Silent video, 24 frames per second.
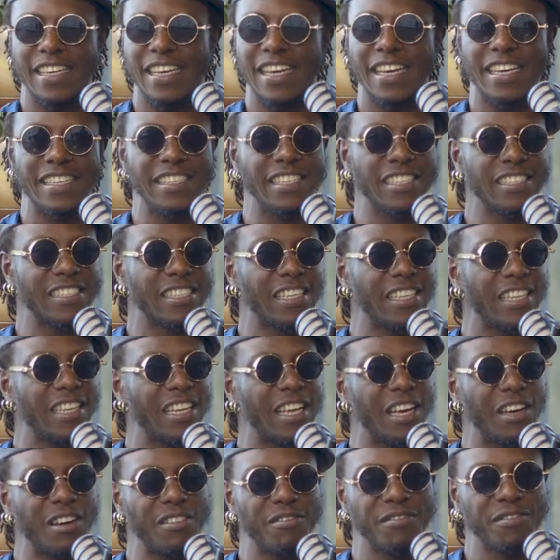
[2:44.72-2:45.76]
I just
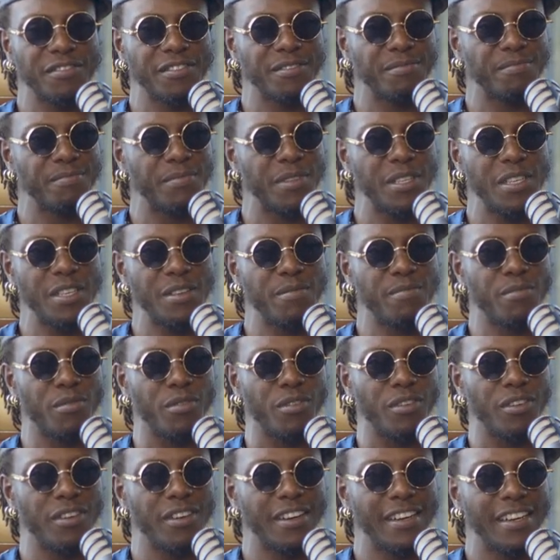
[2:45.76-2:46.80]
love
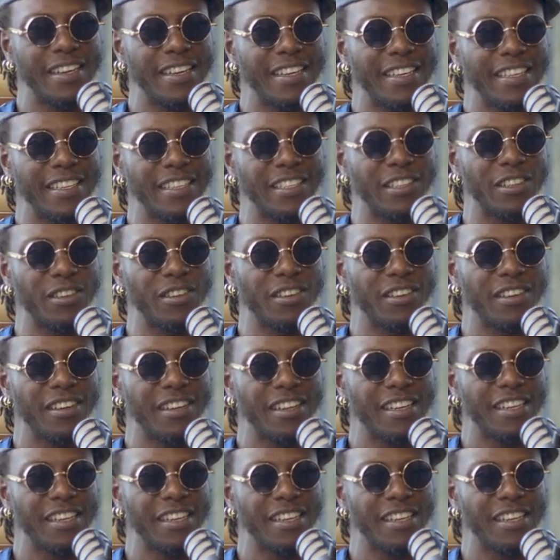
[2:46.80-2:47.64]
people, you know,